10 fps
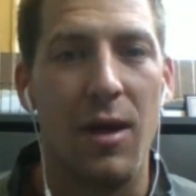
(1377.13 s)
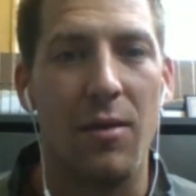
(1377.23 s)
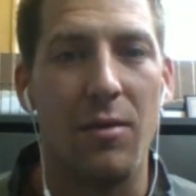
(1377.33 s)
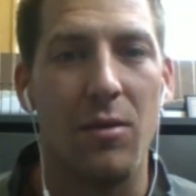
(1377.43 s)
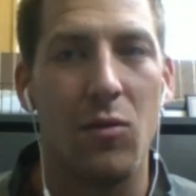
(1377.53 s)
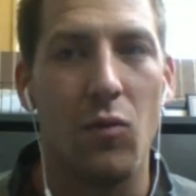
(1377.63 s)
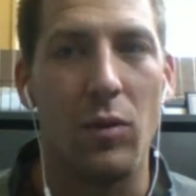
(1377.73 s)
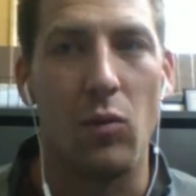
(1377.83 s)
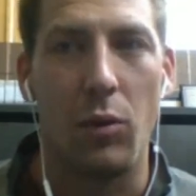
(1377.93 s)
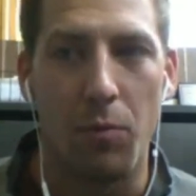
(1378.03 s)
And
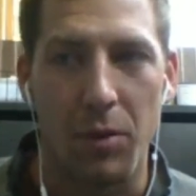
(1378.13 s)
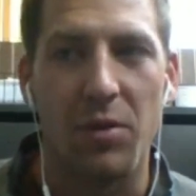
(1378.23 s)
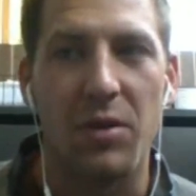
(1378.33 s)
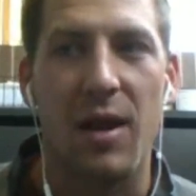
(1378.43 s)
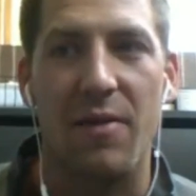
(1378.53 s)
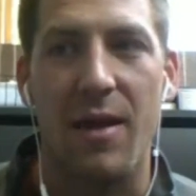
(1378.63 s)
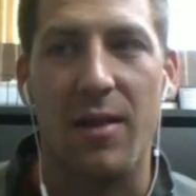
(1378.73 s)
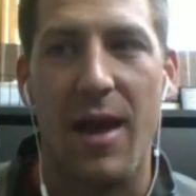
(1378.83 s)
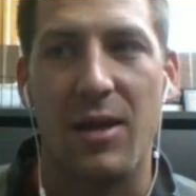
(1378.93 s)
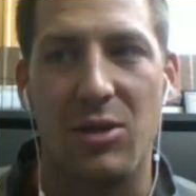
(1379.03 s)
we were building on
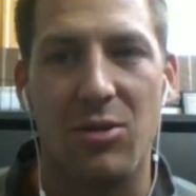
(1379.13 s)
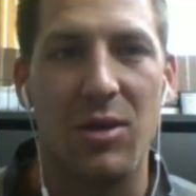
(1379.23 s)
that last year,